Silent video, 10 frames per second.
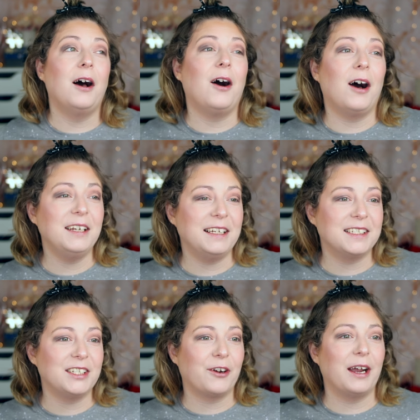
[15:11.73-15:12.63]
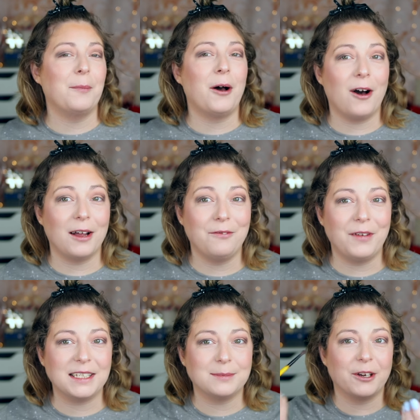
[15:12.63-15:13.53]
on Instagram, on
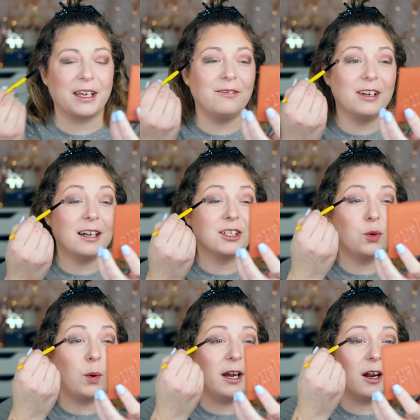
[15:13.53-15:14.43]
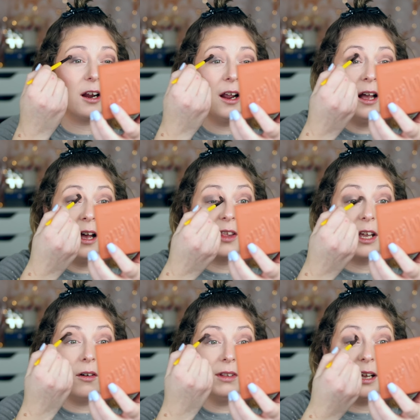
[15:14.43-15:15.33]
Facebook, even on Twitter, the
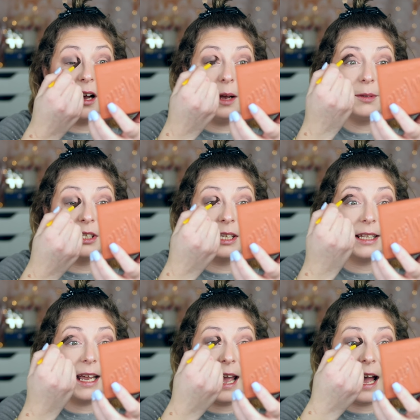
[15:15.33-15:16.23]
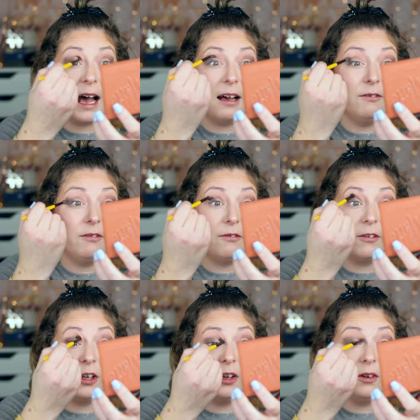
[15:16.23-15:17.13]
only option that they have
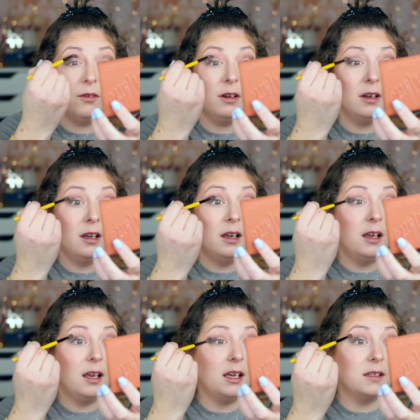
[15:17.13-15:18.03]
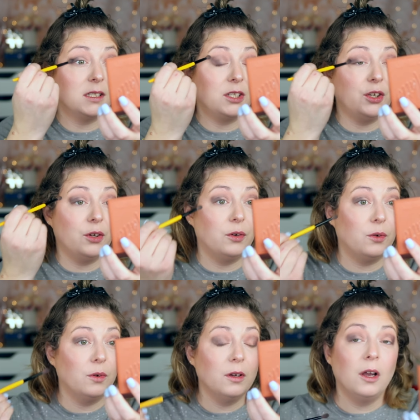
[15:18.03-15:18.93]
for you is
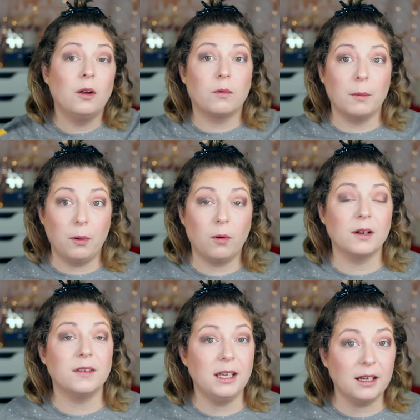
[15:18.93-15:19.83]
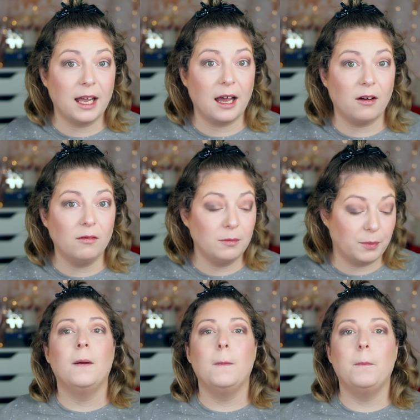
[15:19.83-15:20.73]
to report the account,
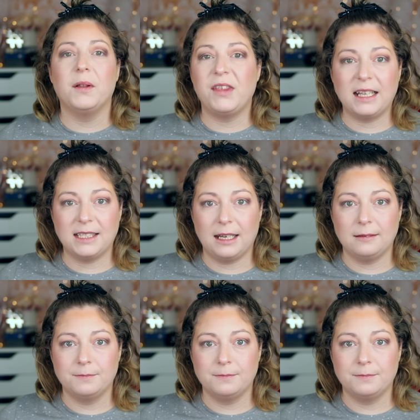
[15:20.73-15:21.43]
but that's it.